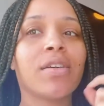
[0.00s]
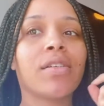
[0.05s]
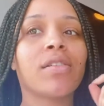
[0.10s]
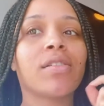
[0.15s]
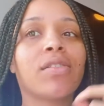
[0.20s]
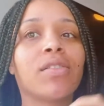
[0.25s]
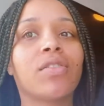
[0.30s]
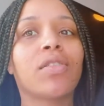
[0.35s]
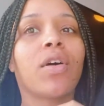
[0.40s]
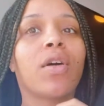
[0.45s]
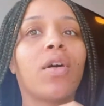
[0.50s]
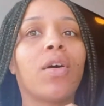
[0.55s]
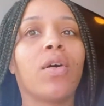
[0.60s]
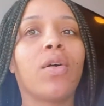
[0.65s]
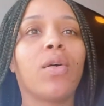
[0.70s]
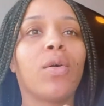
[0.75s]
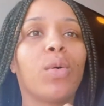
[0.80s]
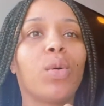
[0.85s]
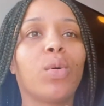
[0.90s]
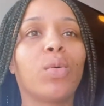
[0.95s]

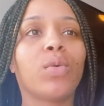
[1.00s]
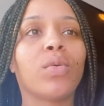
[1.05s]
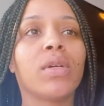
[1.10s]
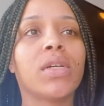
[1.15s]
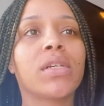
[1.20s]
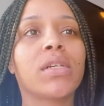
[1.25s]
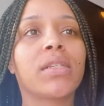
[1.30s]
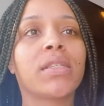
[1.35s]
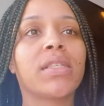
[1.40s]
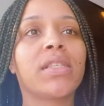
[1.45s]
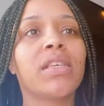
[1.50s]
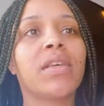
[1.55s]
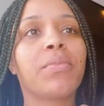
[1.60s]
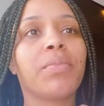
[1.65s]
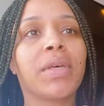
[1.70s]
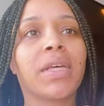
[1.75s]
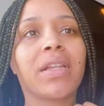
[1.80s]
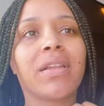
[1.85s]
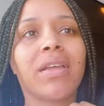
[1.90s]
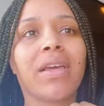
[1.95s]
So
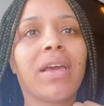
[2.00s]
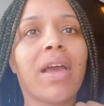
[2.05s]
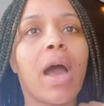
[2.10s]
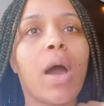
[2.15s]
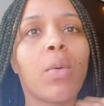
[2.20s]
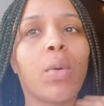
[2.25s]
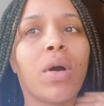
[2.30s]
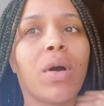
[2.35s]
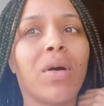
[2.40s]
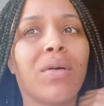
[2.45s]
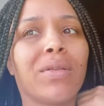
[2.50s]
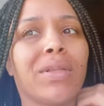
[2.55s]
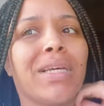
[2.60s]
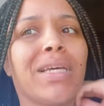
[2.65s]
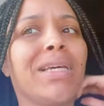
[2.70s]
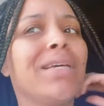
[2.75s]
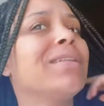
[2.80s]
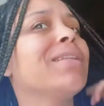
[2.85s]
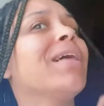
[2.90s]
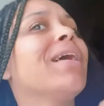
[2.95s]
typically I would
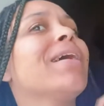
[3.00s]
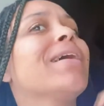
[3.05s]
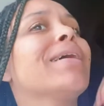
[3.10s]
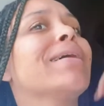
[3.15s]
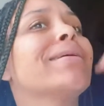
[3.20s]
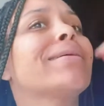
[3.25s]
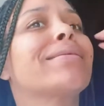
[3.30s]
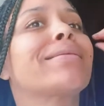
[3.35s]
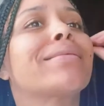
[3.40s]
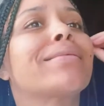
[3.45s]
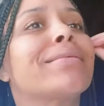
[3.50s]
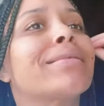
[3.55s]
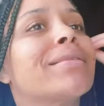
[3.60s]
only like